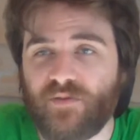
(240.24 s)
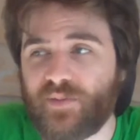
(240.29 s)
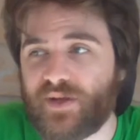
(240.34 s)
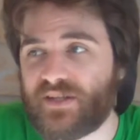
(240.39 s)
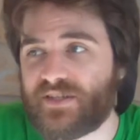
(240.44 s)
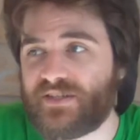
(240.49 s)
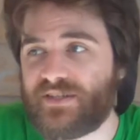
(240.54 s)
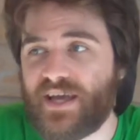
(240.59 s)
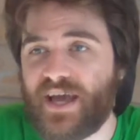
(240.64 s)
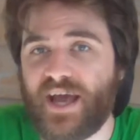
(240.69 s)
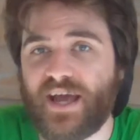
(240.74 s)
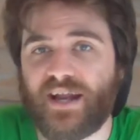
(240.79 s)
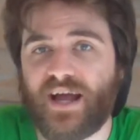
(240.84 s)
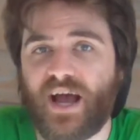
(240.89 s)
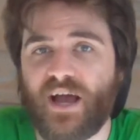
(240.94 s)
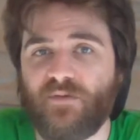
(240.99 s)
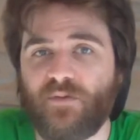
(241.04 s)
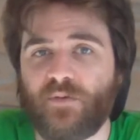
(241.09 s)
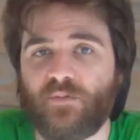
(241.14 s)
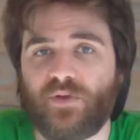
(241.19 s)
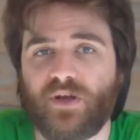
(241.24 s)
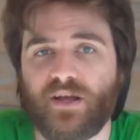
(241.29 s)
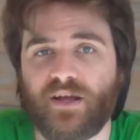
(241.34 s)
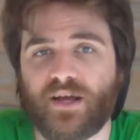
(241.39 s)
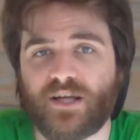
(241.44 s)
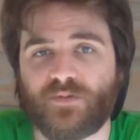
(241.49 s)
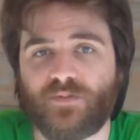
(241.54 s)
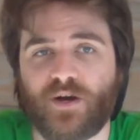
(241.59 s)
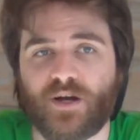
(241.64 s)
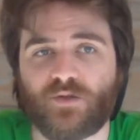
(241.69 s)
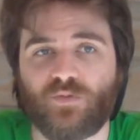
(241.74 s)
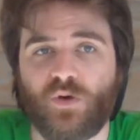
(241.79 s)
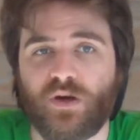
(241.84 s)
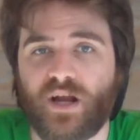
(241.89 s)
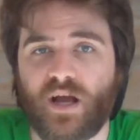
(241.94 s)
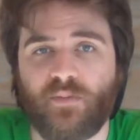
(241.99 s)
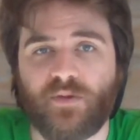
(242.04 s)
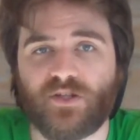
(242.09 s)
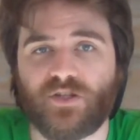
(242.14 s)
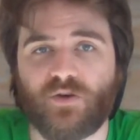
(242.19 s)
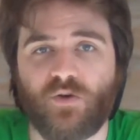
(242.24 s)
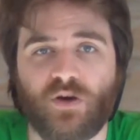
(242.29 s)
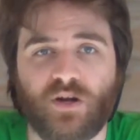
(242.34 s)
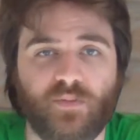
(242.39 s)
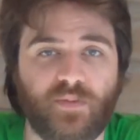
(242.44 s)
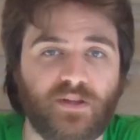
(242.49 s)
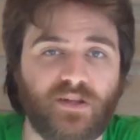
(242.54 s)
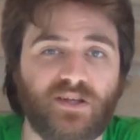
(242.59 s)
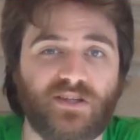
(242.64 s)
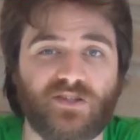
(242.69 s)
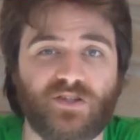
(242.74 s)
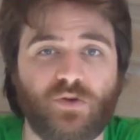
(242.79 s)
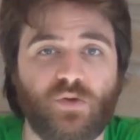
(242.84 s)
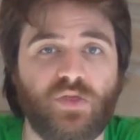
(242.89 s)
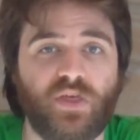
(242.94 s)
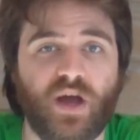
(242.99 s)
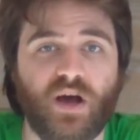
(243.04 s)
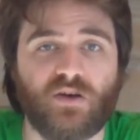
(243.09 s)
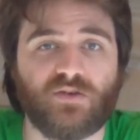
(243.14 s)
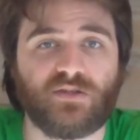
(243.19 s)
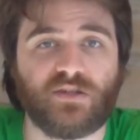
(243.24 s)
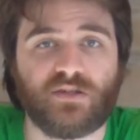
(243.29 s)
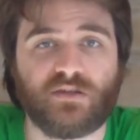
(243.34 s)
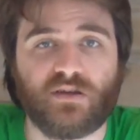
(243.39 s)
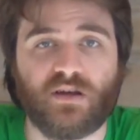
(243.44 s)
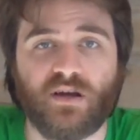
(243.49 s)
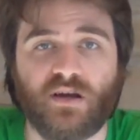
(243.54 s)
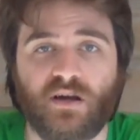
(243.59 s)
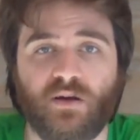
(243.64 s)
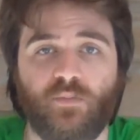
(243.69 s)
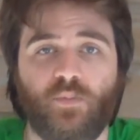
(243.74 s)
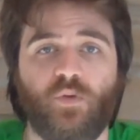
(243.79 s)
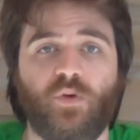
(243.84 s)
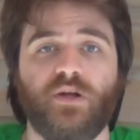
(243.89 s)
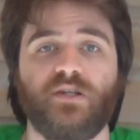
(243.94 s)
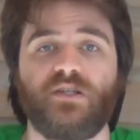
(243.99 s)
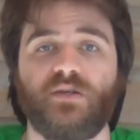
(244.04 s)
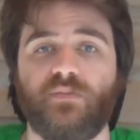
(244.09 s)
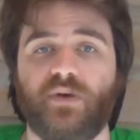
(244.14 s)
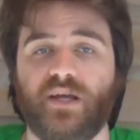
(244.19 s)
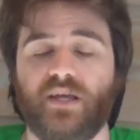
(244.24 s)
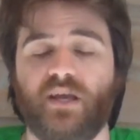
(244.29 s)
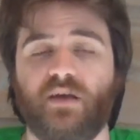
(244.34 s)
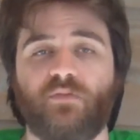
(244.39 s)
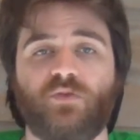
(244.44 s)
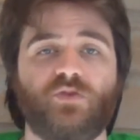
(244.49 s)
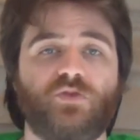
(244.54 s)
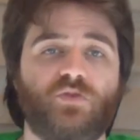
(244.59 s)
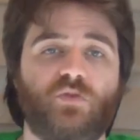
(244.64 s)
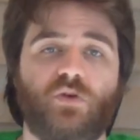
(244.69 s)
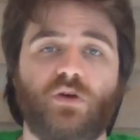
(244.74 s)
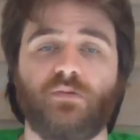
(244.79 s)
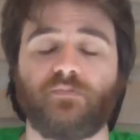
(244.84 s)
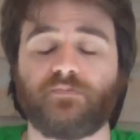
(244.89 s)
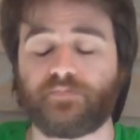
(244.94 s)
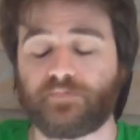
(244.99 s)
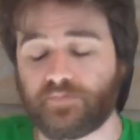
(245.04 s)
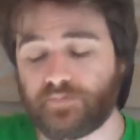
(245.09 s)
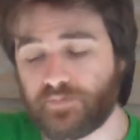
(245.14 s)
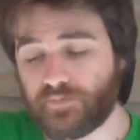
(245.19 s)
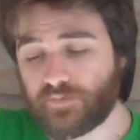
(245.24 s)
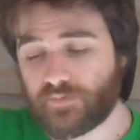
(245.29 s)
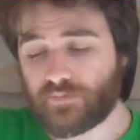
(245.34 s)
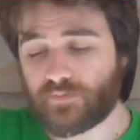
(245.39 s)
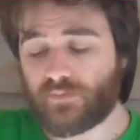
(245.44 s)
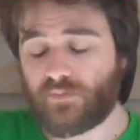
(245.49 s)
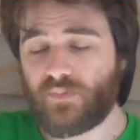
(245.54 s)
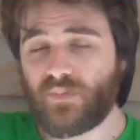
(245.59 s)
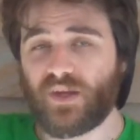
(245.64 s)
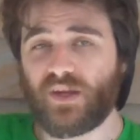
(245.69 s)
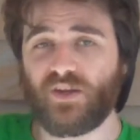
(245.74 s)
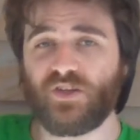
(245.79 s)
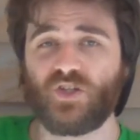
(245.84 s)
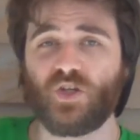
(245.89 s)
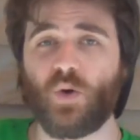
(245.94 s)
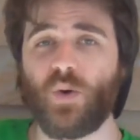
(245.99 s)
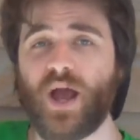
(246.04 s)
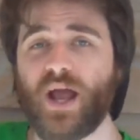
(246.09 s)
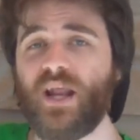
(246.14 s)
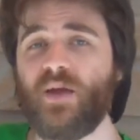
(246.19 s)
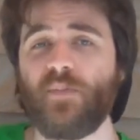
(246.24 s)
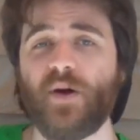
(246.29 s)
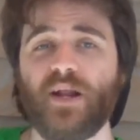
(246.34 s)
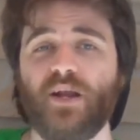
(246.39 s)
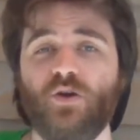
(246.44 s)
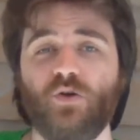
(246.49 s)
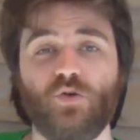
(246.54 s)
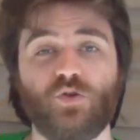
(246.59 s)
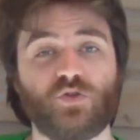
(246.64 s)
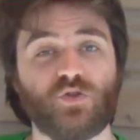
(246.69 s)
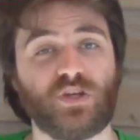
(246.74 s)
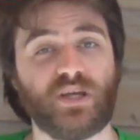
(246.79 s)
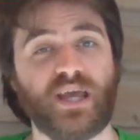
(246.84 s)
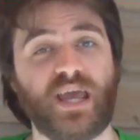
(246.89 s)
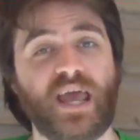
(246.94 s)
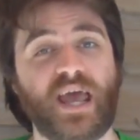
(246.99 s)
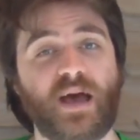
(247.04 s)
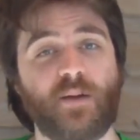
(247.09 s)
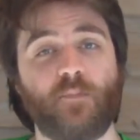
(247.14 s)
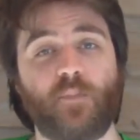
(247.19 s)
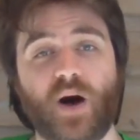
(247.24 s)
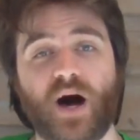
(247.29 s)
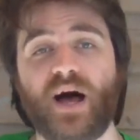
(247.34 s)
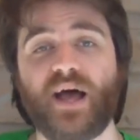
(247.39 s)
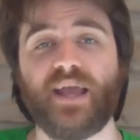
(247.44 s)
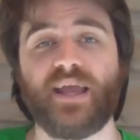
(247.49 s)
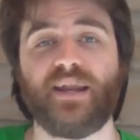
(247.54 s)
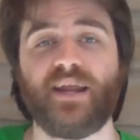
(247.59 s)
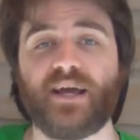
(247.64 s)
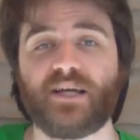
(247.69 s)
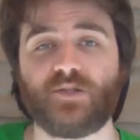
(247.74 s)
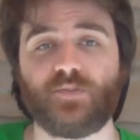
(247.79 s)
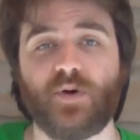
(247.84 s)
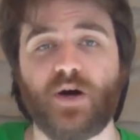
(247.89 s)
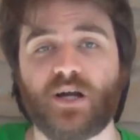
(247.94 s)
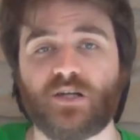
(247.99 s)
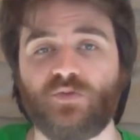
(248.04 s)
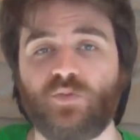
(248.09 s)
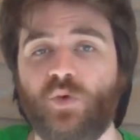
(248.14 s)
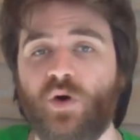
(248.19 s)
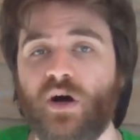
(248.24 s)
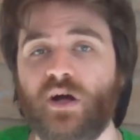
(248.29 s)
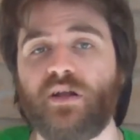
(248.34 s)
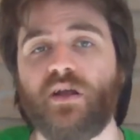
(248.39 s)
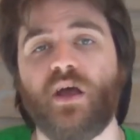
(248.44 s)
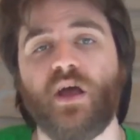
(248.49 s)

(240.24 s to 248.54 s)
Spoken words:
been said, I've been playing Xbox One. I must have gone up at least 2,000 points in my gamer score. So anybody who's buying an Xbox One